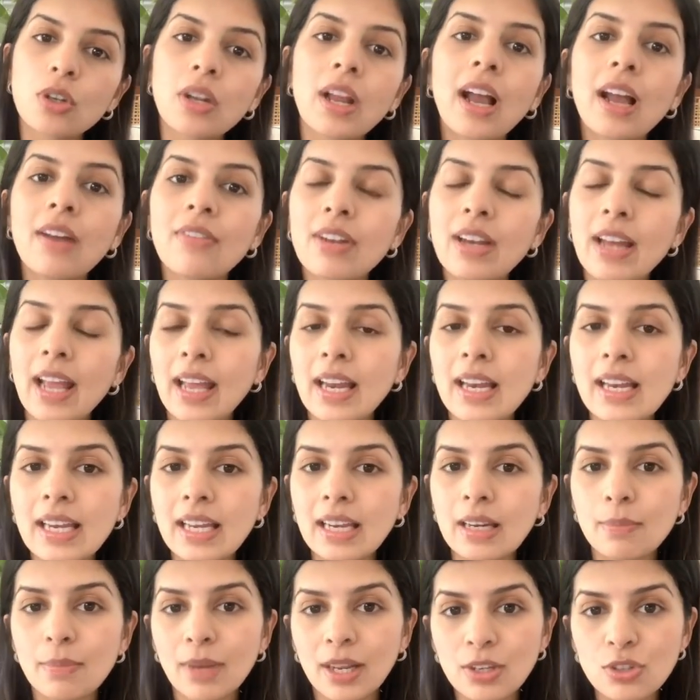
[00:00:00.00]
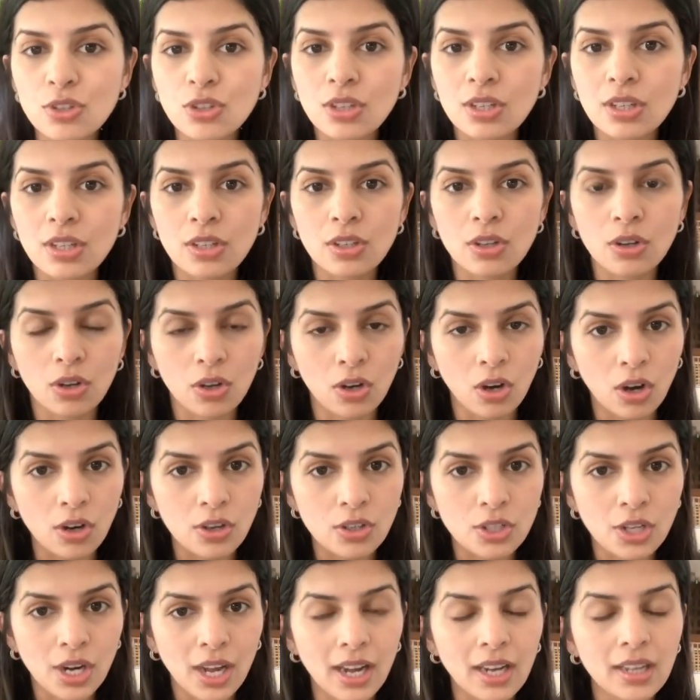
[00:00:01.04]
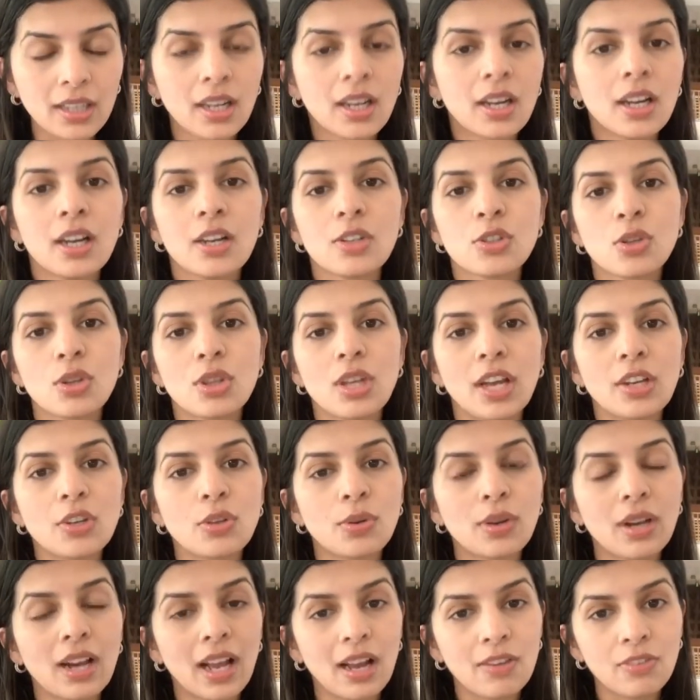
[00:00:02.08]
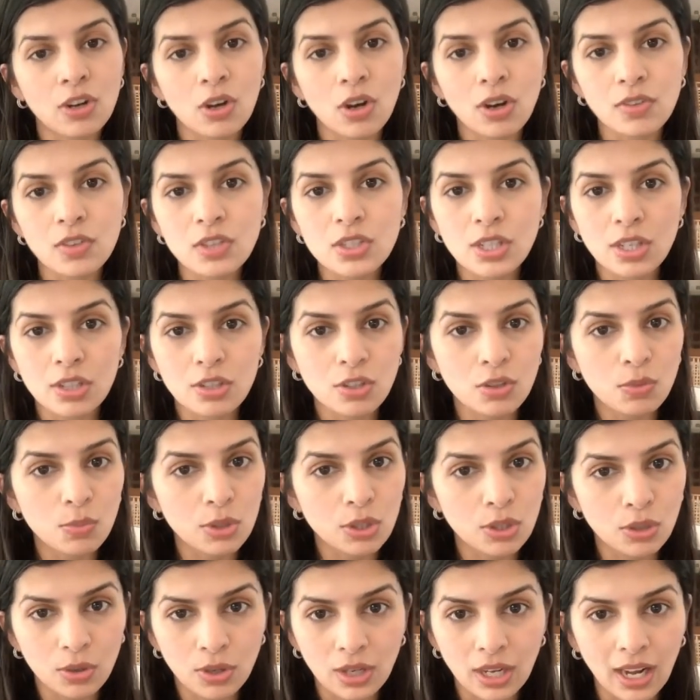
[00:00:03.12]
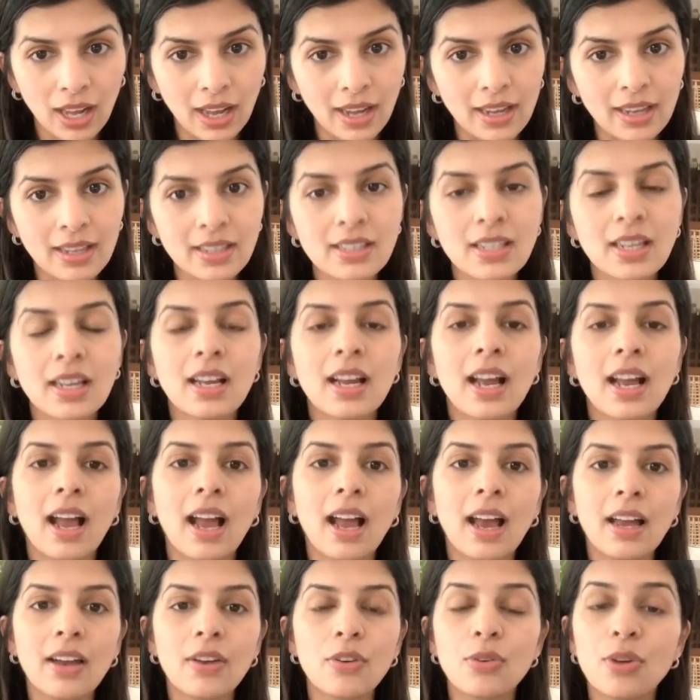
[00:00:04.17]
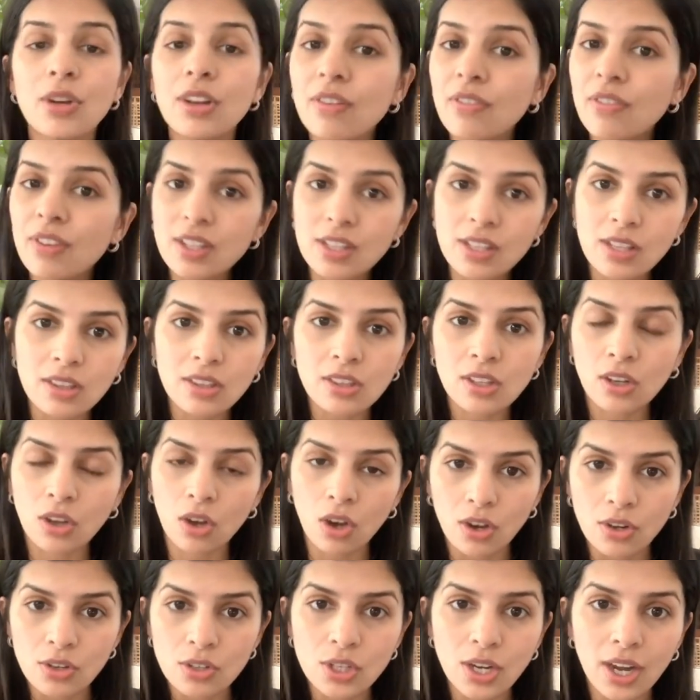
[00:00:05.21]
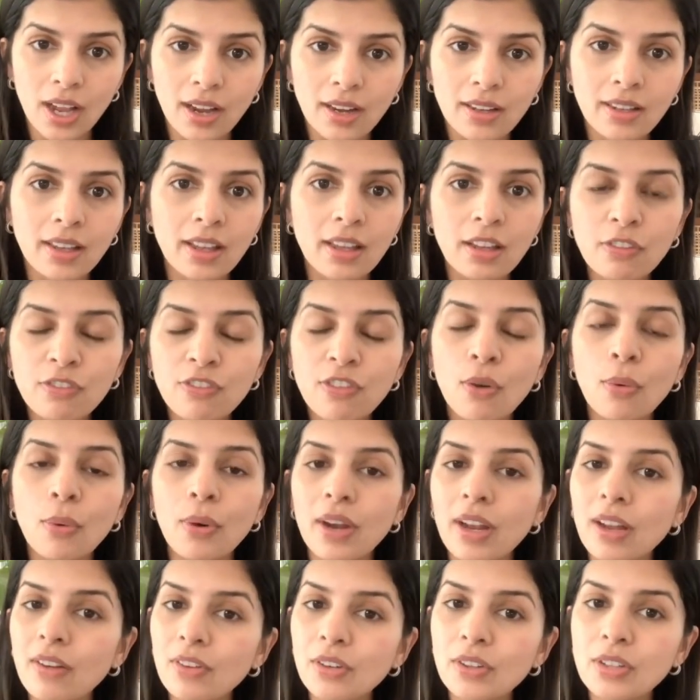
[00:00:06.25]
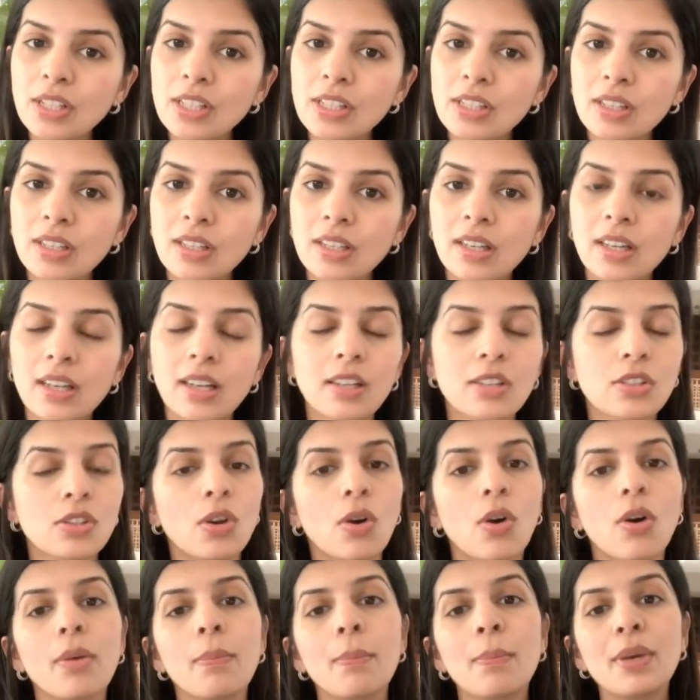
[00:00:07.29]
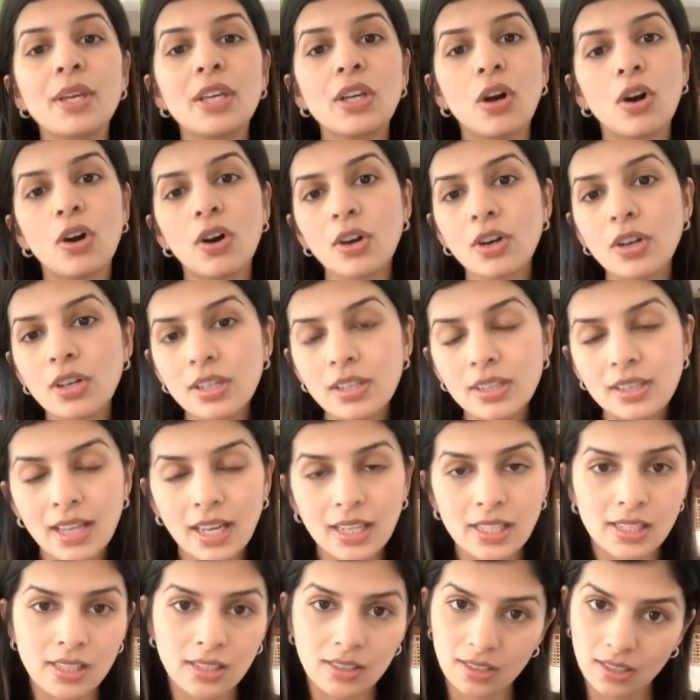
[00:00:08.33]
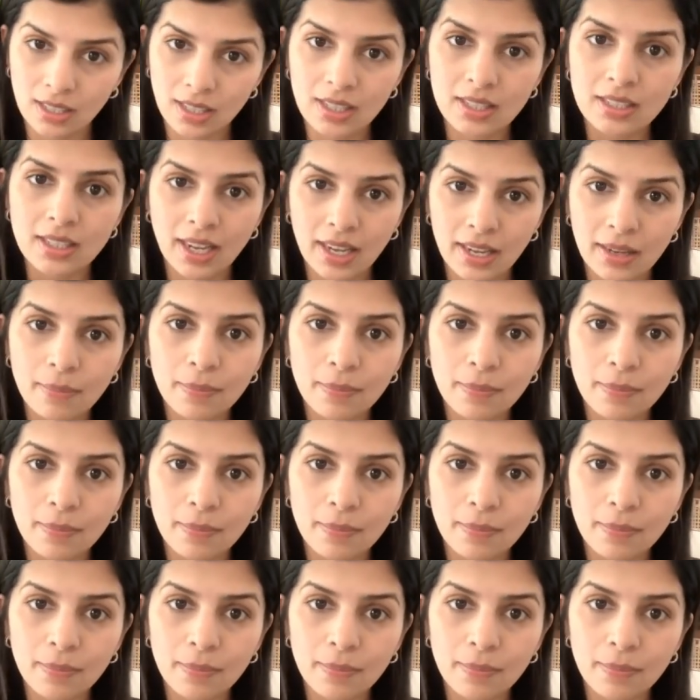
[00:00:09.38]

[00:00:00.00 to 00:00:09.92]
have an end date mentioned in your contract so that you can have a conversation with your client and revisit the contract if for whatever reason it has gone beyond that certain time.